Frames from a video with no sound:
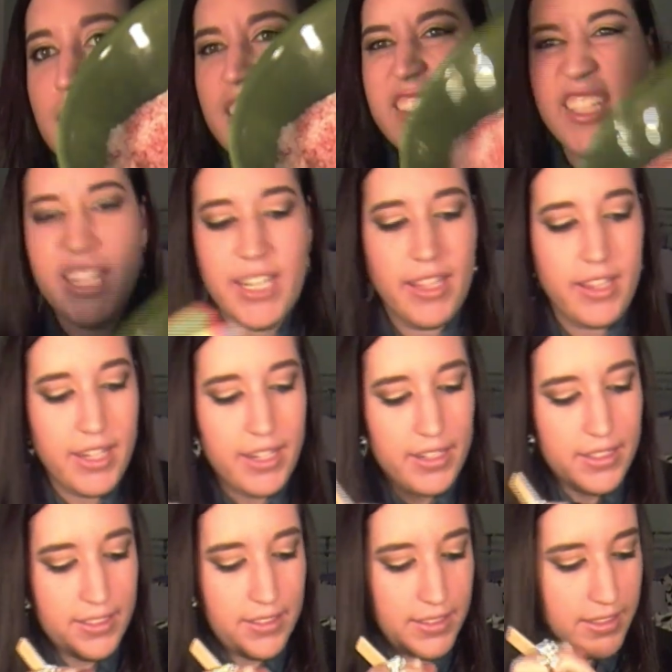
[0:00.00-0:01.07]
It's getting there.
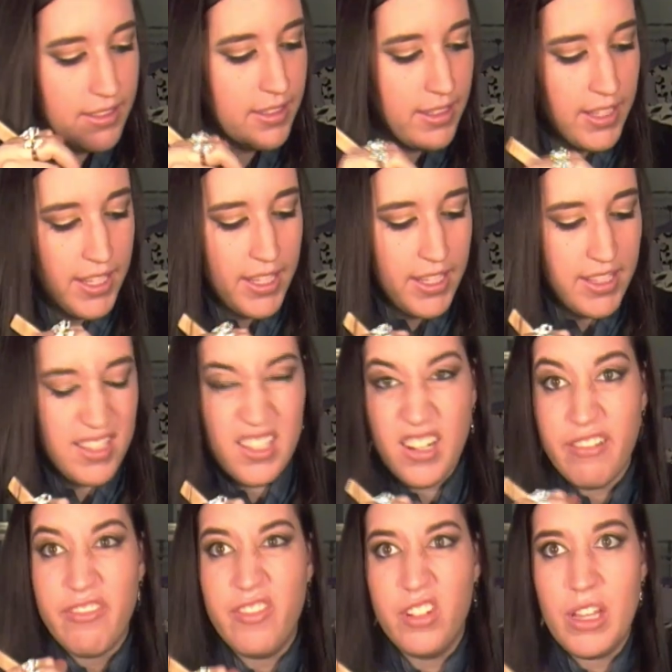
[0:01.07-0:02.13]
It's
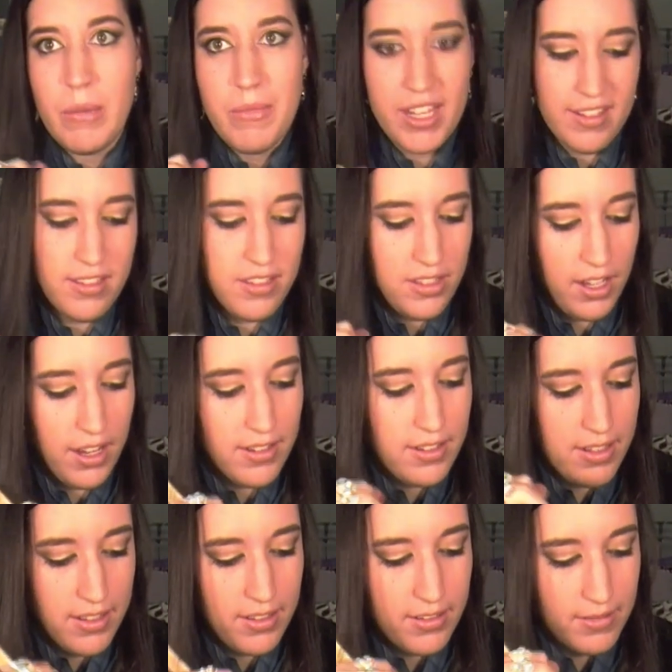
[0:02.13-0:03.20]
not fully mixed
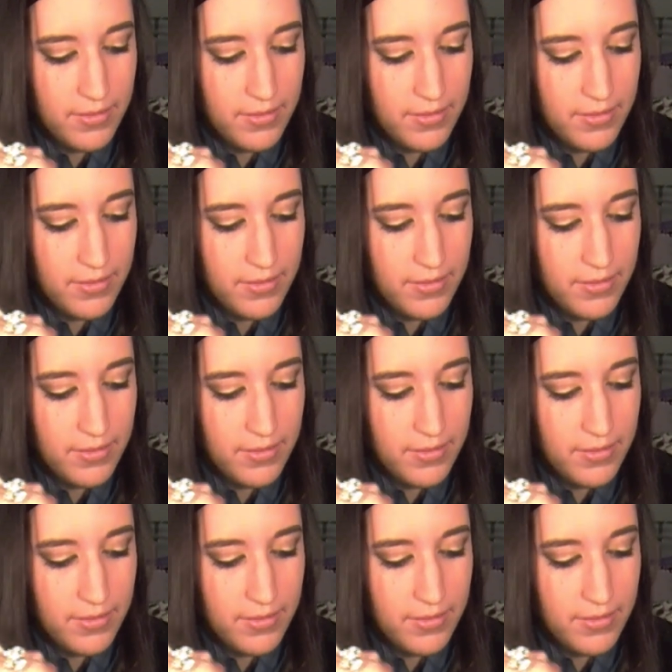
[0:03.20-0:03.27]
yet.